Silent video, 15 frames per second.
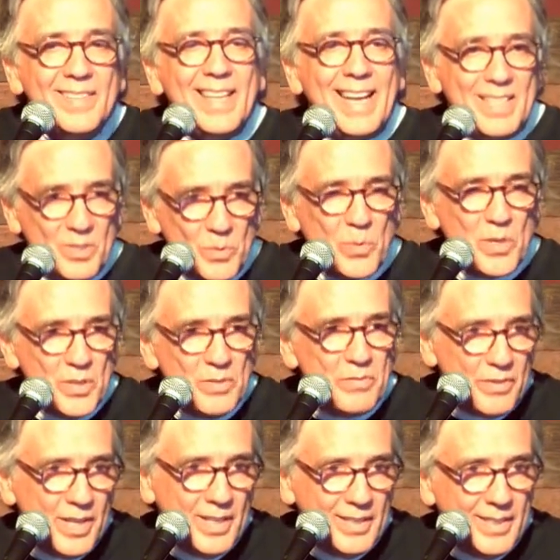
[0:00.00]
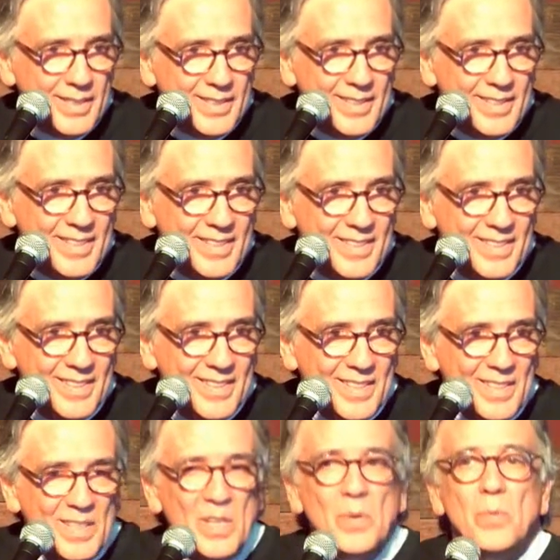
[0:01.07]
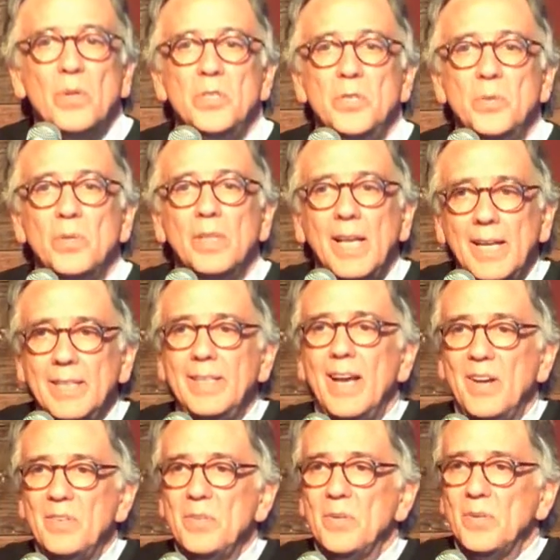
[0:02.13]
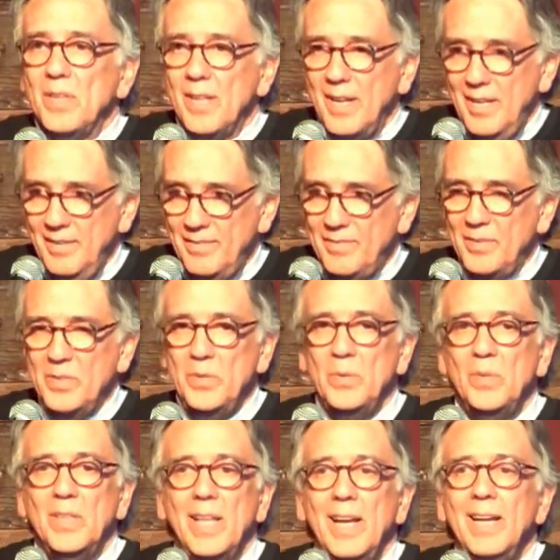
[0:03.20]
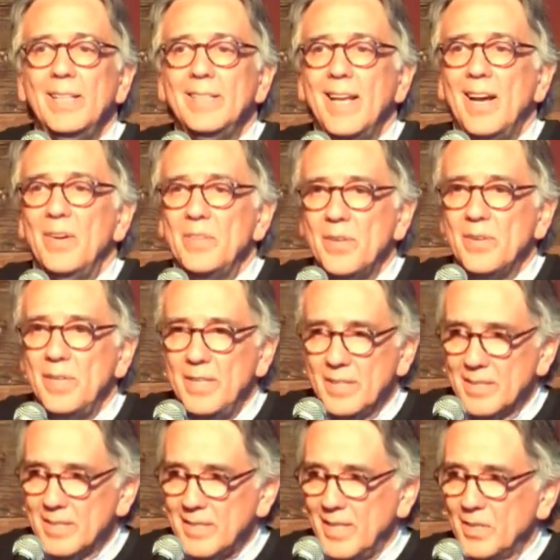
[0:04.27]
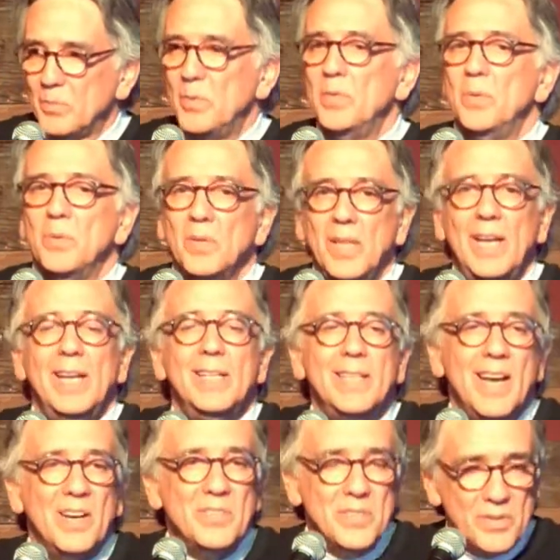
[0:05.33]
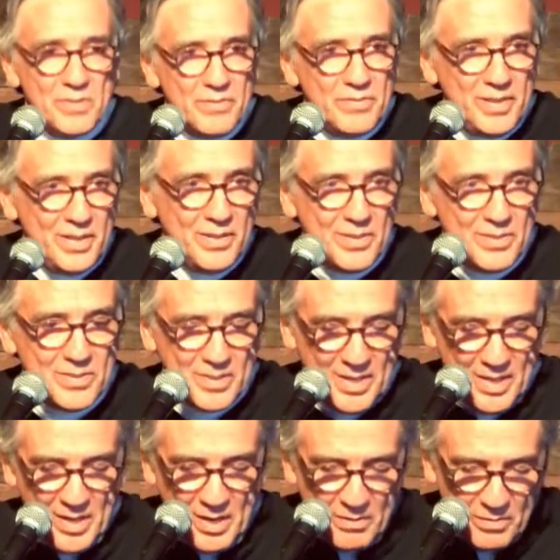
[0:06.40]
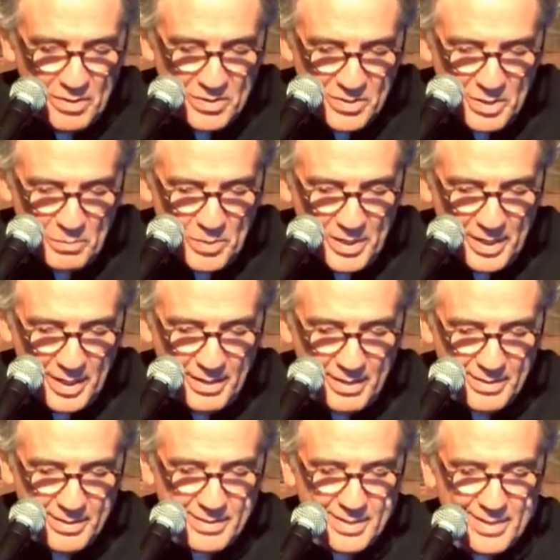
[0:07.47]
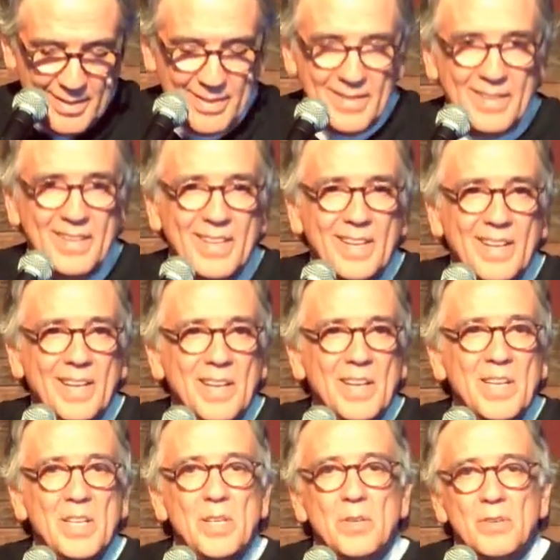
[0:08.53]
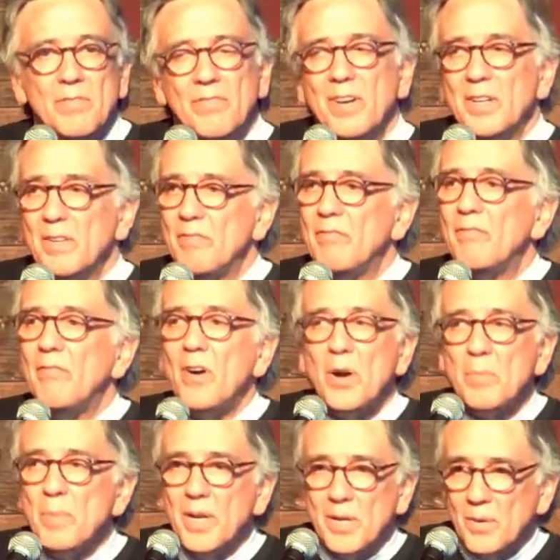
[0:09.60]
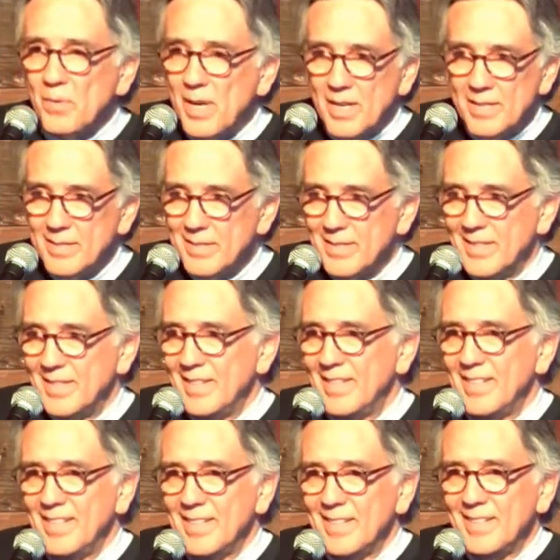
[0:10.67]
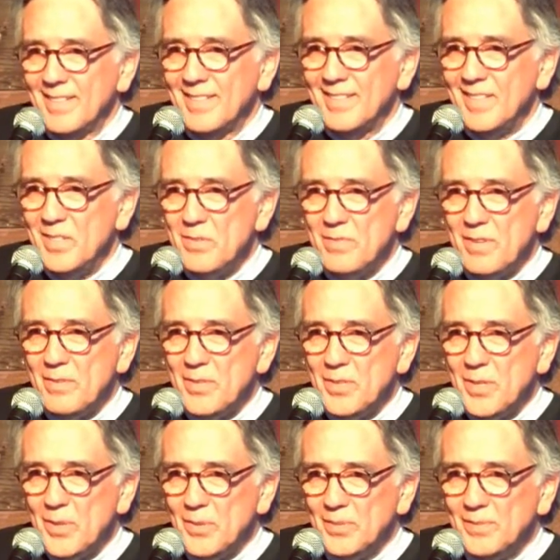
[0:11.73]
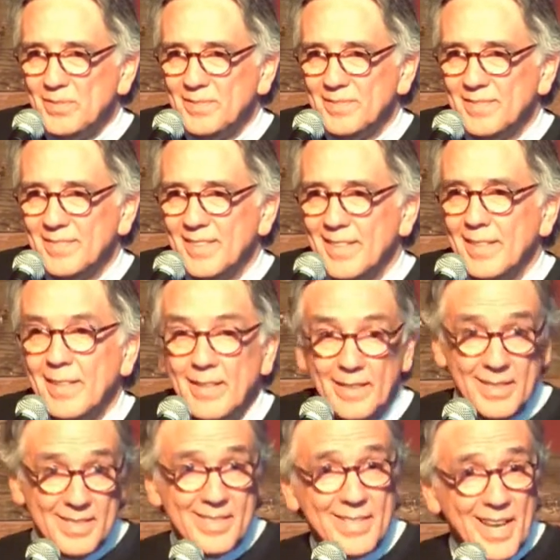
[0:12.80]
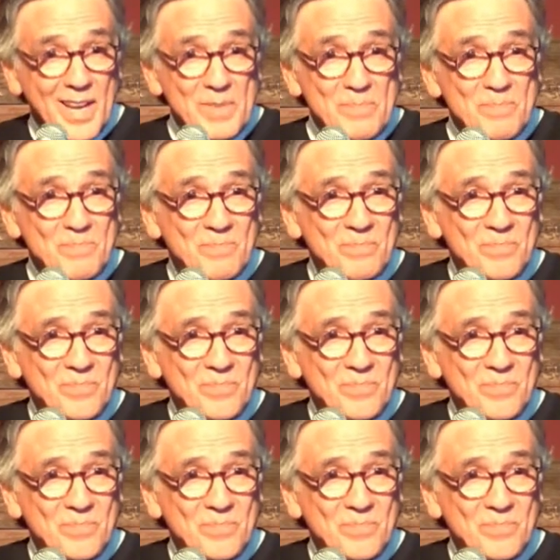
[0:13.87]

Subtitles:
that's where you'll find it. When you lay down your life, when you lay down your instincts, when you lay down your fears for someone else, you'll find a far better rest than you've ever known. In this time,